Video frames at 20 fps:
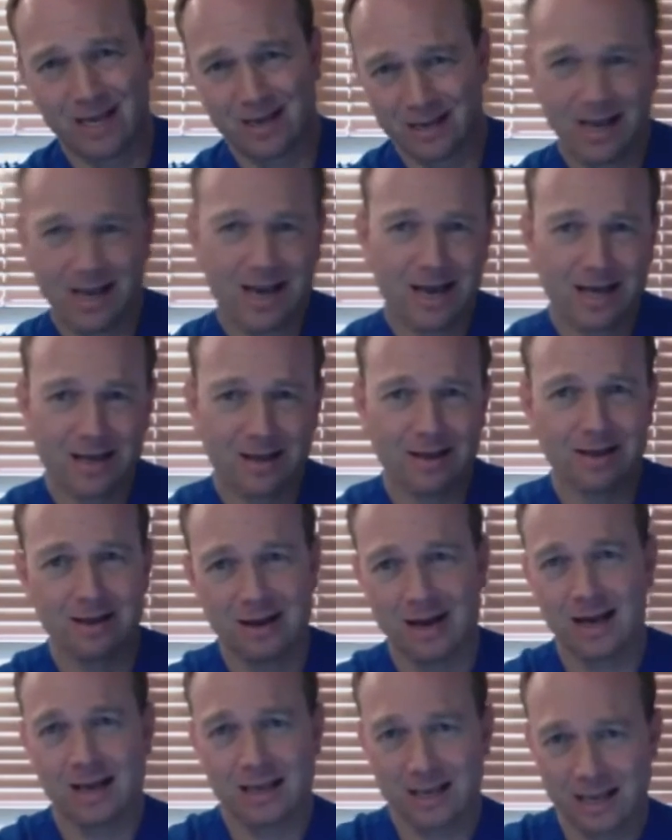And
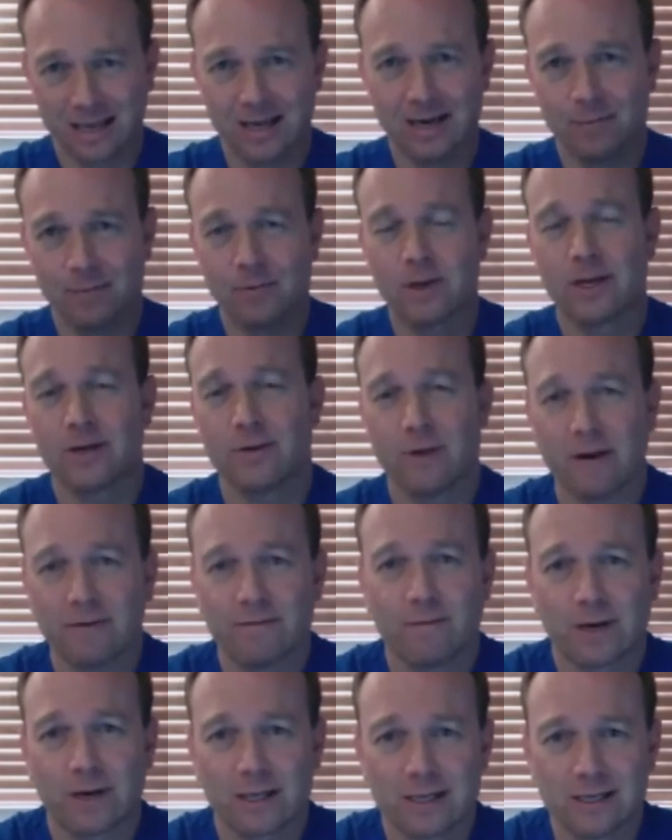I get it when you
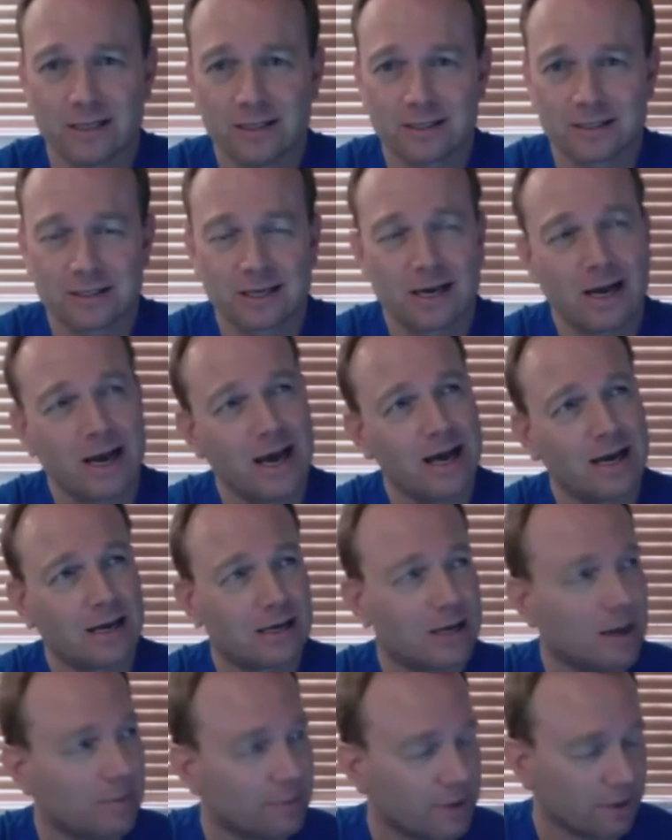have one of these. I
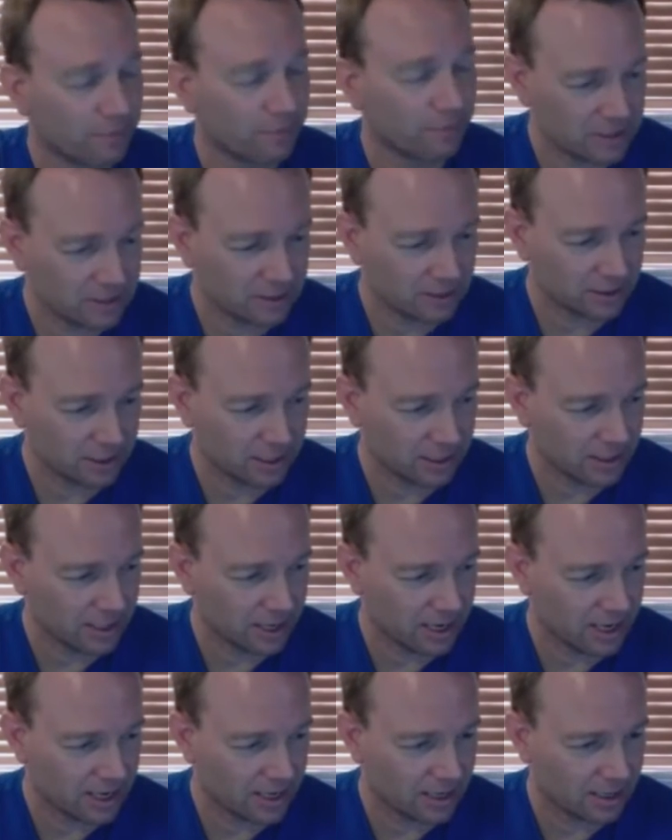had a company recently,
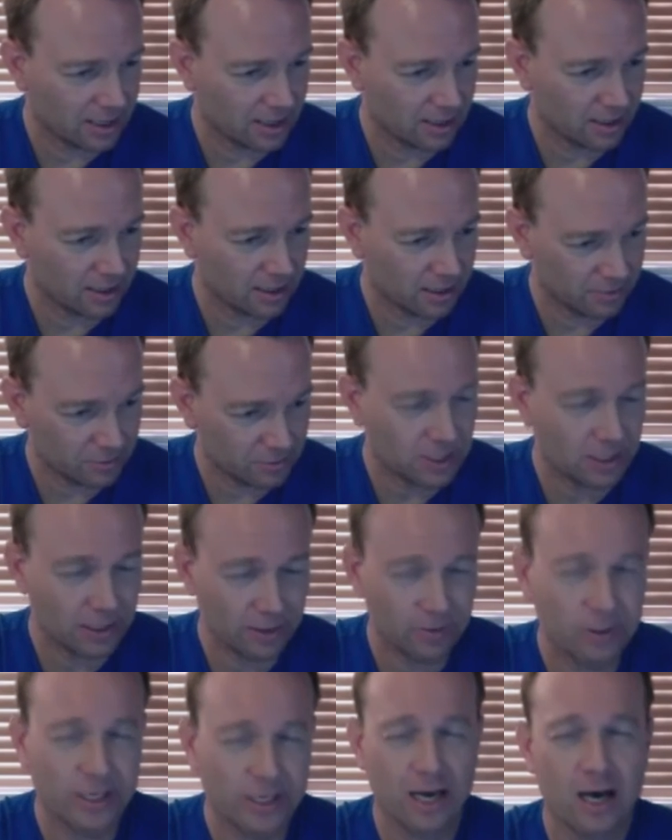they had it was
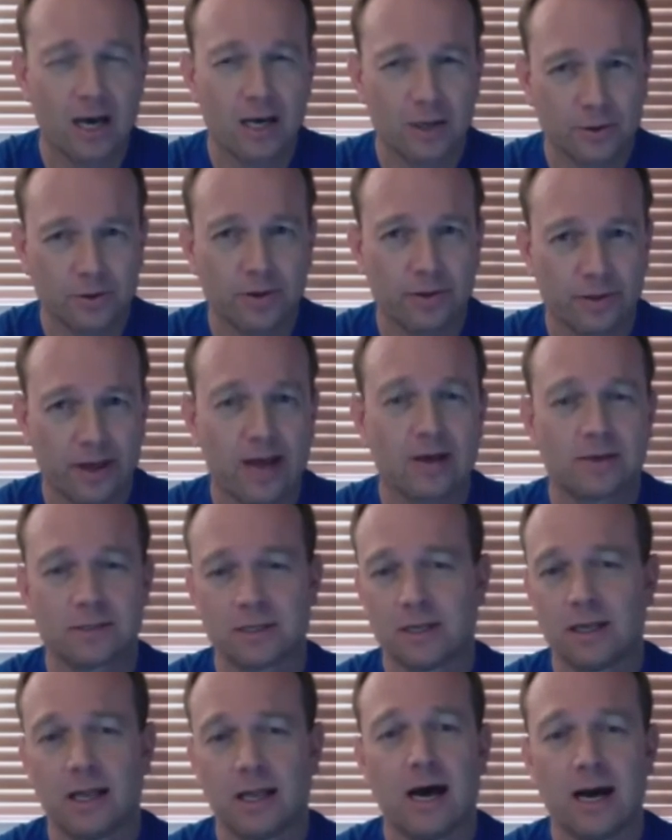literally
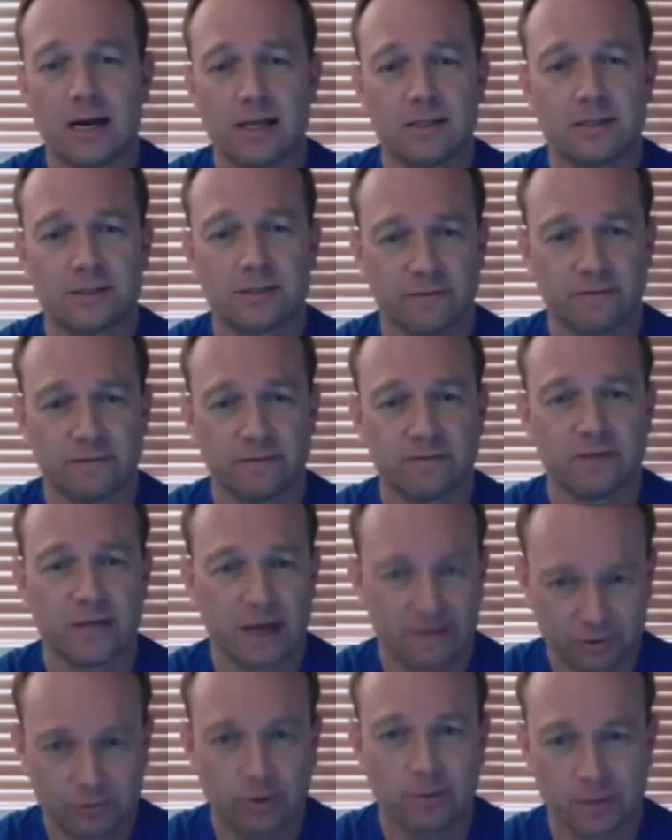100,000 lines of
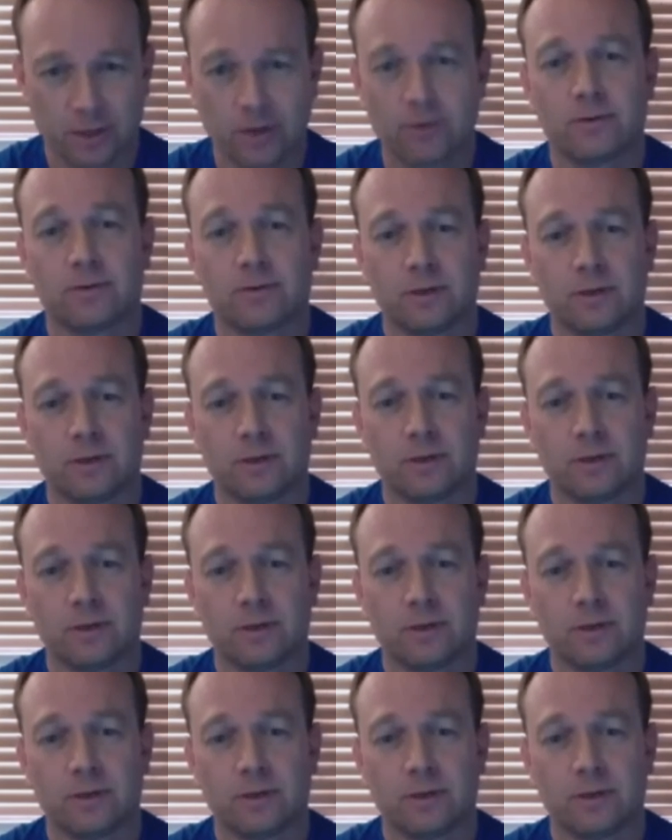JavaScript code.